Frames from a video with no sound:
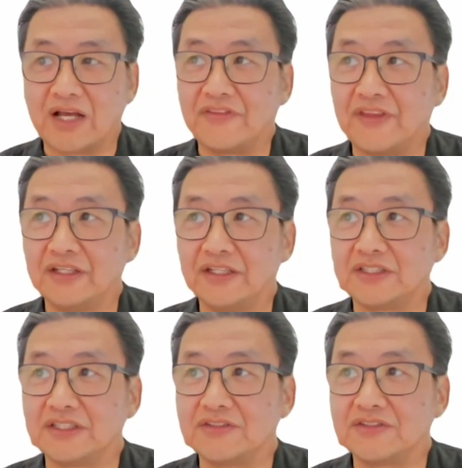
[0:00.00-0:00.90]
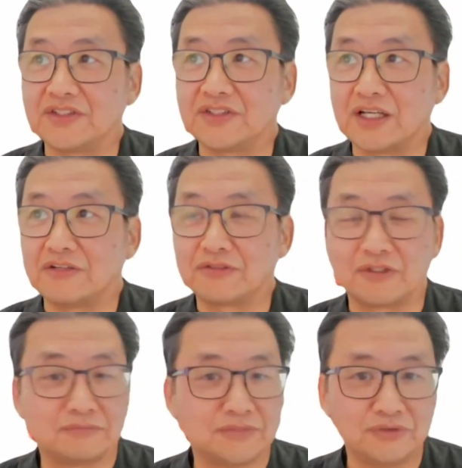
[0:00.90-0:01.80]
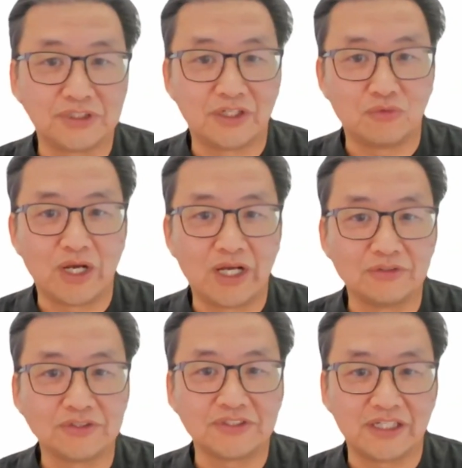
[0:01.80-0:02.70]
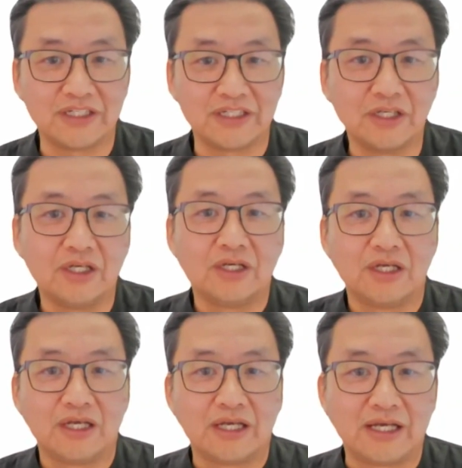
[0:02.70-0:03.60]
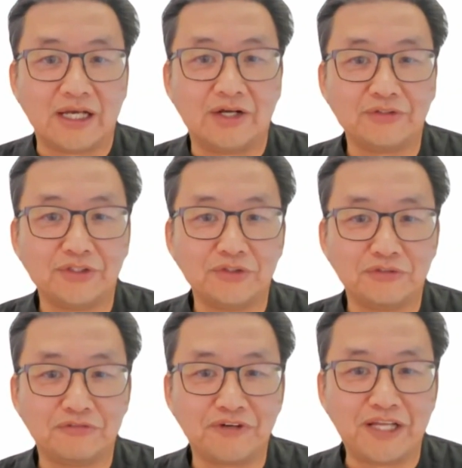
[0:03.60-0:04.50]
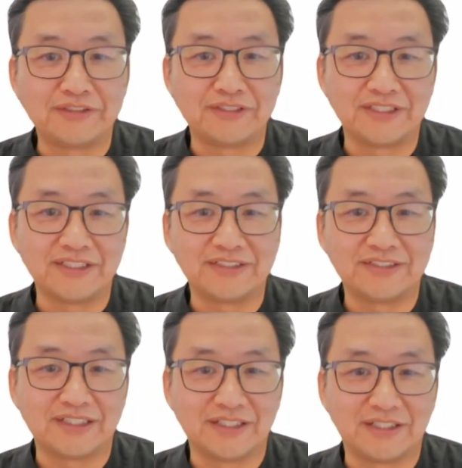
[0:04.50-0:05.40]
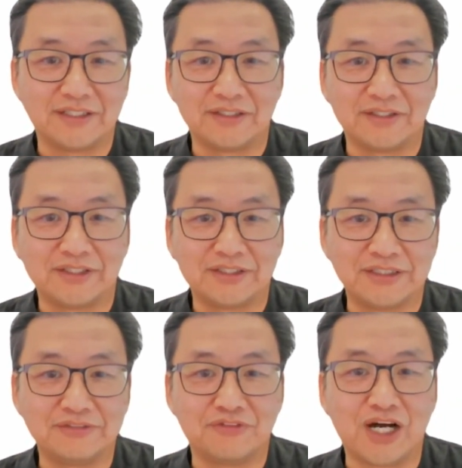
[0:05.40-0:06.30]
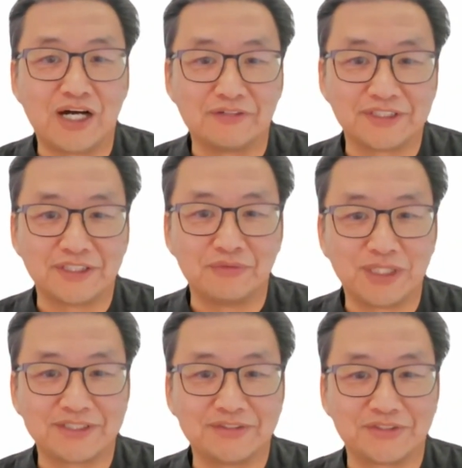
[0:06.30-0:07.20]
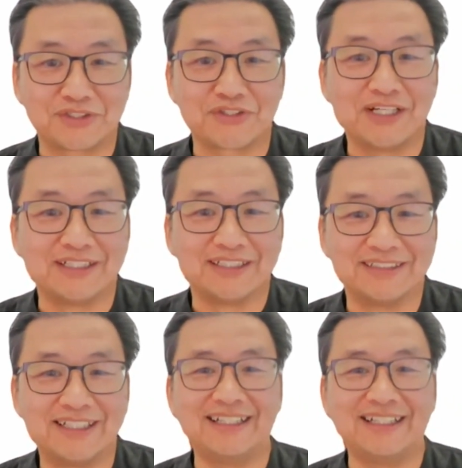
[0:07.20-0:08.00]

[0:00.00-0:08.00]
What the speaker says: I think it is from New South Wales to say, how did you fund these valves in Western Australia?